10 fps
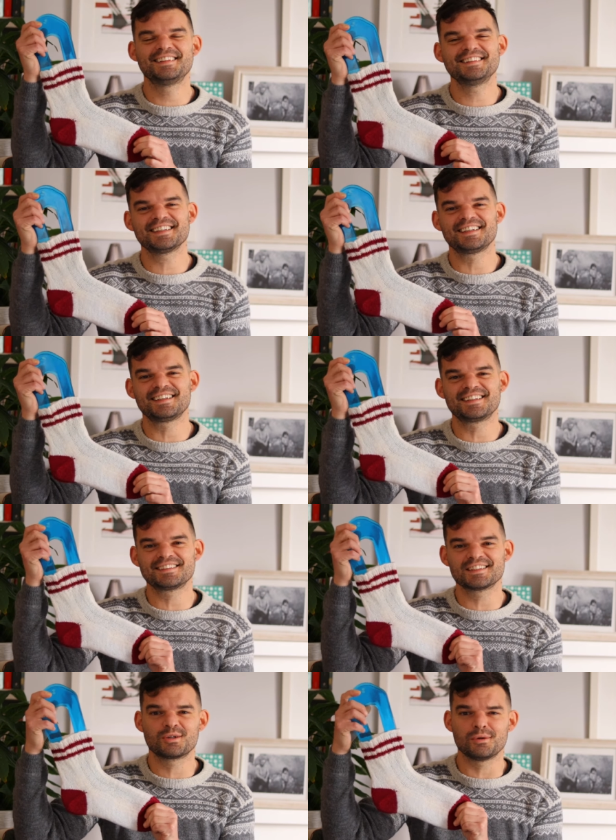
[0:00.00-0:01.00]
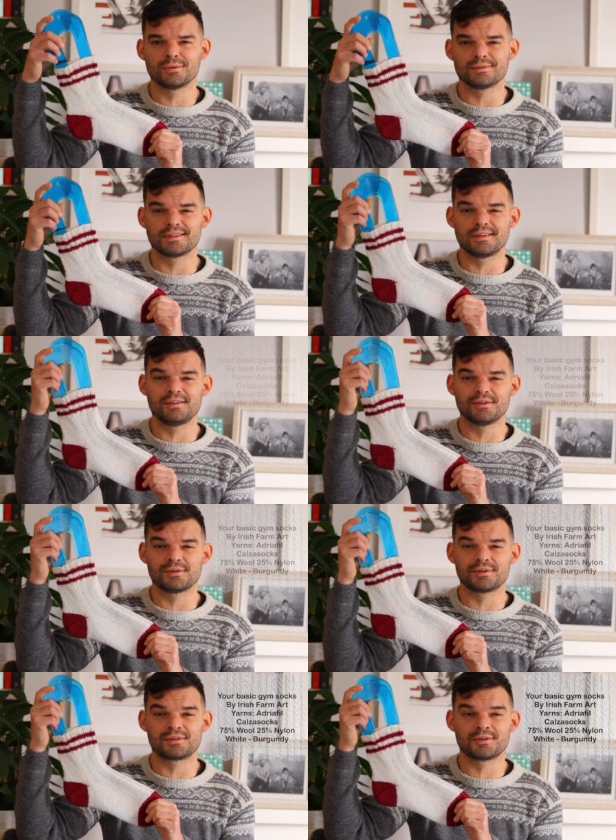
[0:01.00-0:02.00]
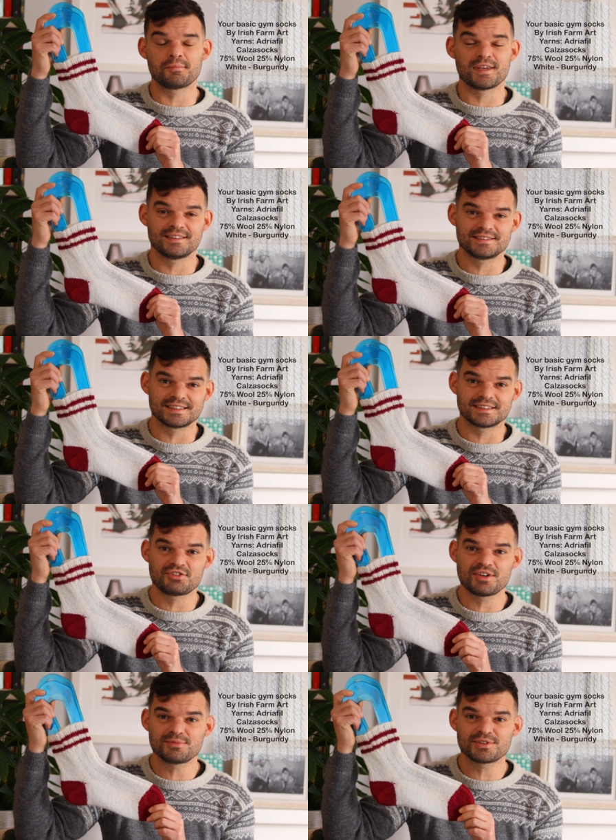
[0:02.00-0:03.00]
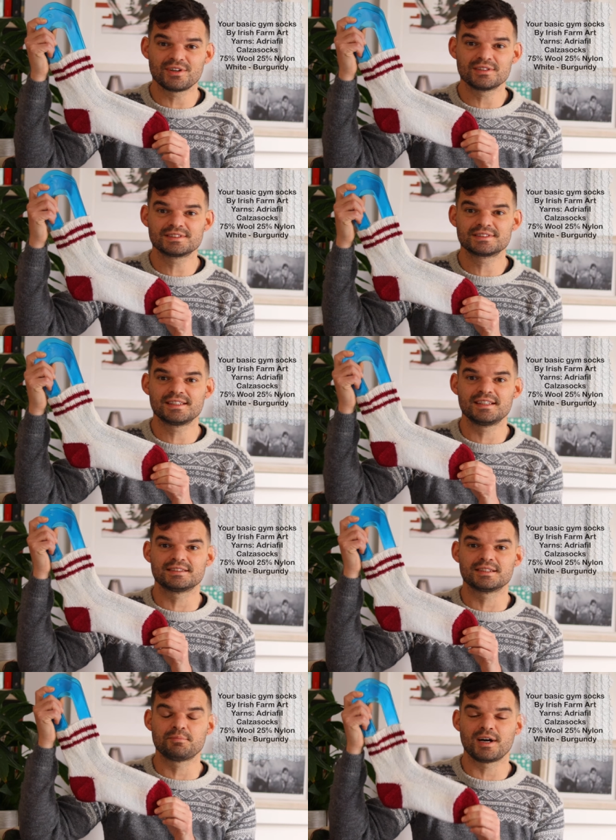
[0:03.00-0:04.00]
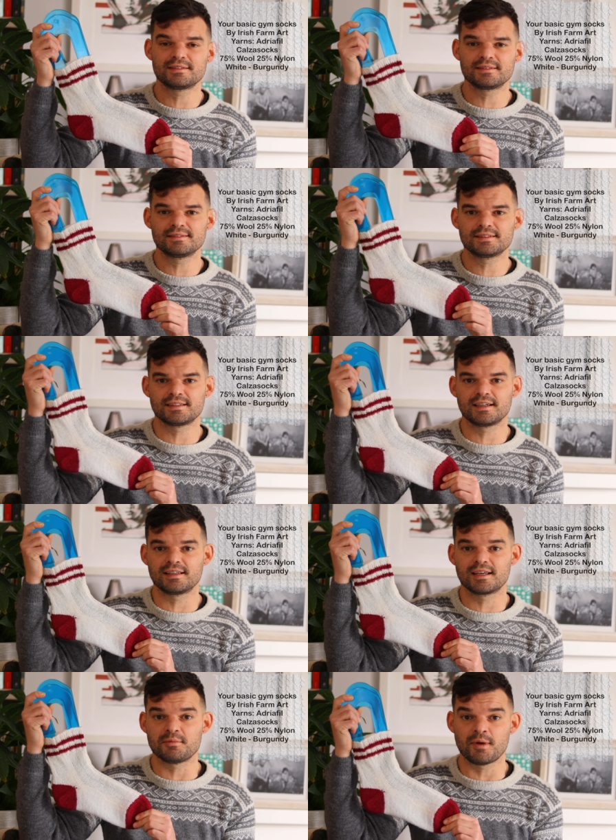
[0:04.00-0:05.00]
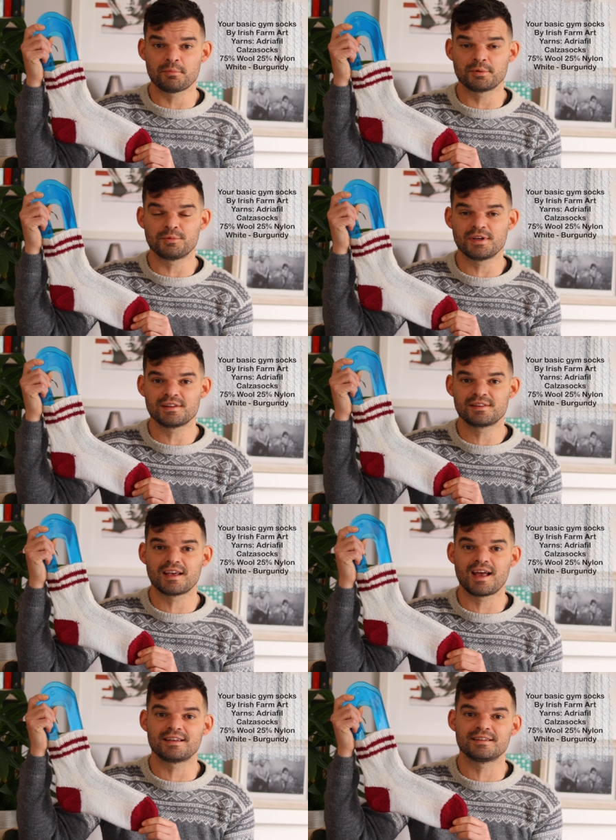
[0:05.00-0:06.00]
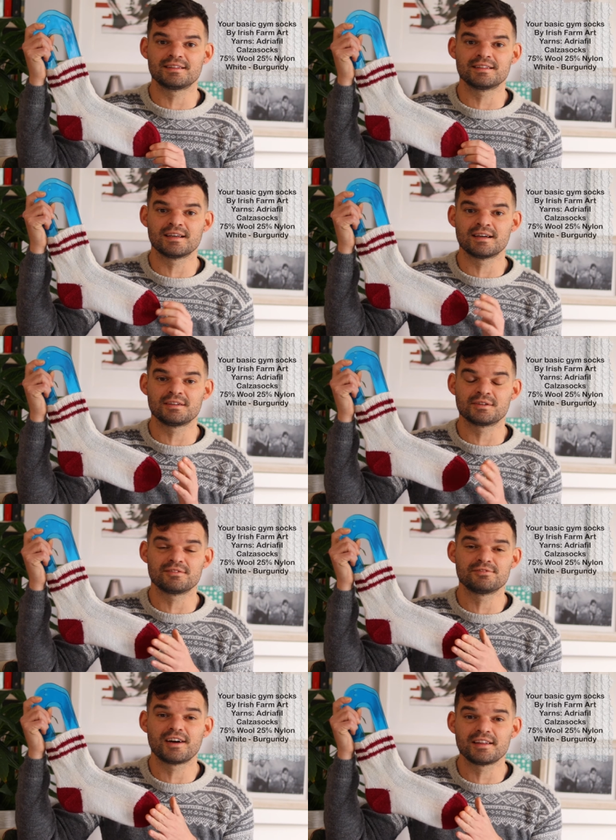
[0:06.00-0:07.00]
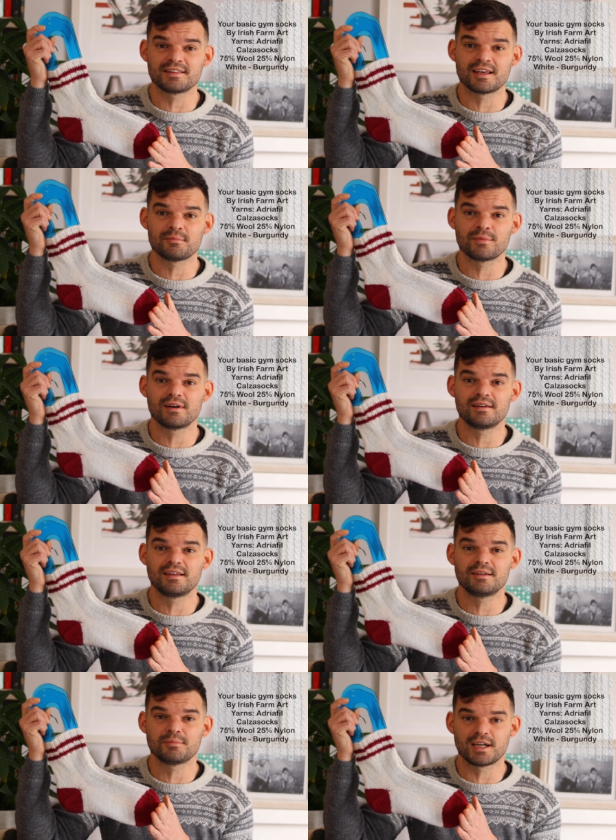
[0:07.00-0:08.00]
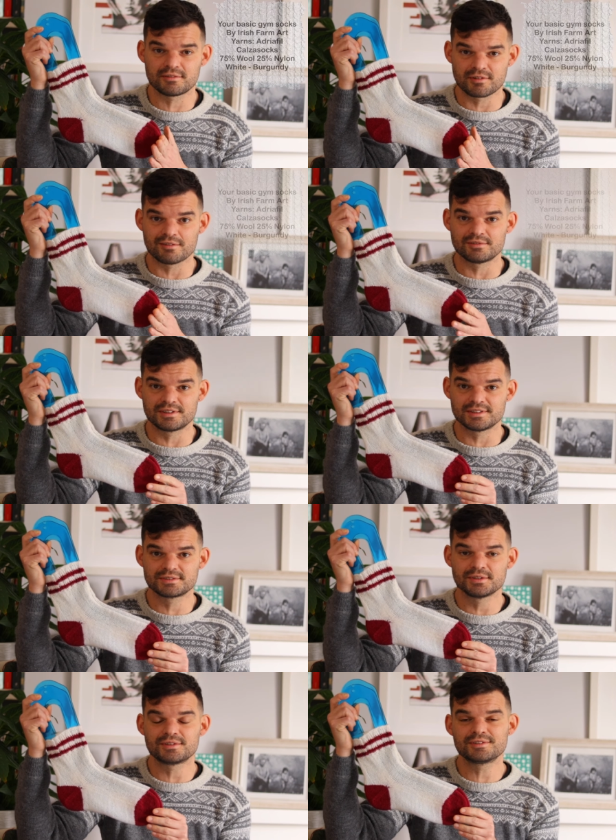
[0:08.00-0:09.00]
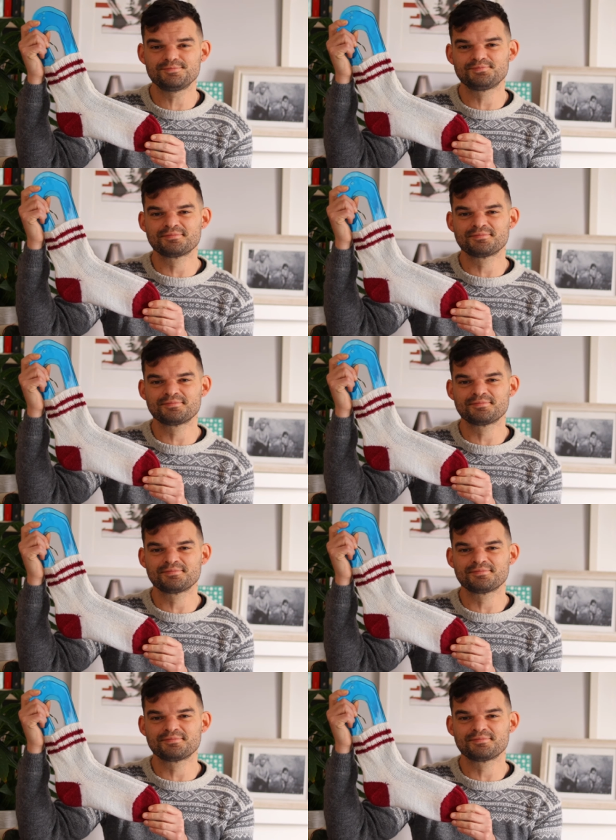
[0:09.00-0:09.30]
These are called Your Basic Gym Socks. It's a pattern that I came up with and uh, you can find them in my Ravelry store.